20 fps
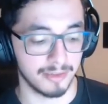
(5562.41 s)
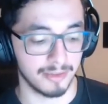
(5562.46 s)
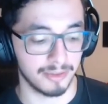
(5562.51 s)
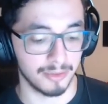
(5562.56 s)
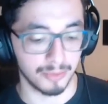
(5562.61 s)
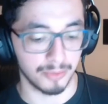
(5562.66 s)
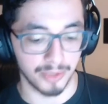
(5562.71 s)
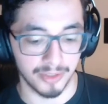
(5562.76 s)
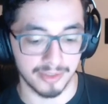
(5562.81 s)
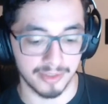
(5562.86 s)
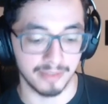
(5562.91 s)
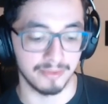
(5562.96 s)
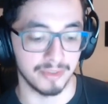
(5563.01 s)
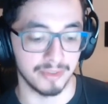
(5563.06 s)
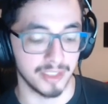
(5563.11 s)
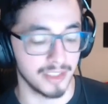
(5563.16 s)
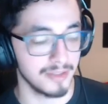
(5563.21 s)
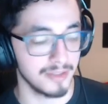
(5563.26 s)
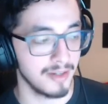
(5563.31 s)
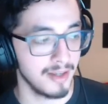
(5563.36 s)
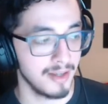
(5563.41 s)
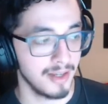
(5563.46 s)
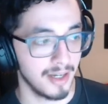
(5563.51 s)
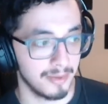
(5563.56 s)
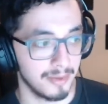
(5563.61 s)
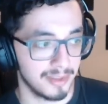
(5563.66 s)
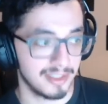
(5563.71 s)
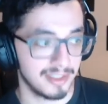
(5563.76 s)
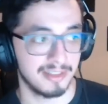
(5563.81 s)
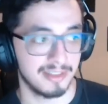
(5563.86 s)
was still relatively new. I
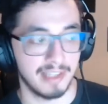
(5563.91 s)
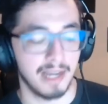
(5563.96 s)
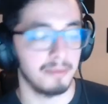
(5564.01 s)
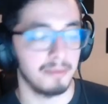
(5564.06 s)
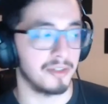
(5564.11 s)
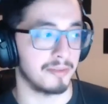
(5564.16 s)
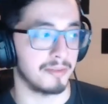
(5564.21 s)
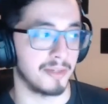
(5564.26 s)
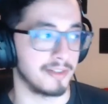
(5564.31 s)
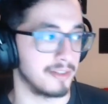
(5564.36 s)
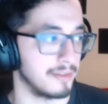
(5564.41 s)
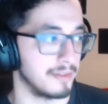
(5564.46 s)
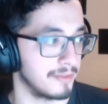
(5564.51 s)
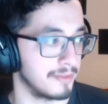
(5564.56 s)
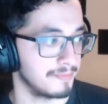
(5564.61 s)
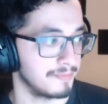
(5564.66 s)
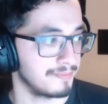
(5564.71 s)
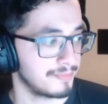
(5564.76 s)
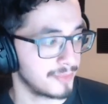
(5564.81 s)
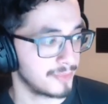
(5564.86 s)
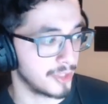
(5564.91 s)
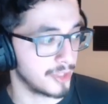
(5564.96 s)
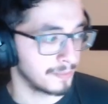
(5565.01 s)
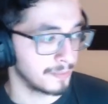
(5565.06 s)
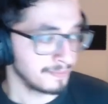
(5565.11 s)
wanted to establish myself. So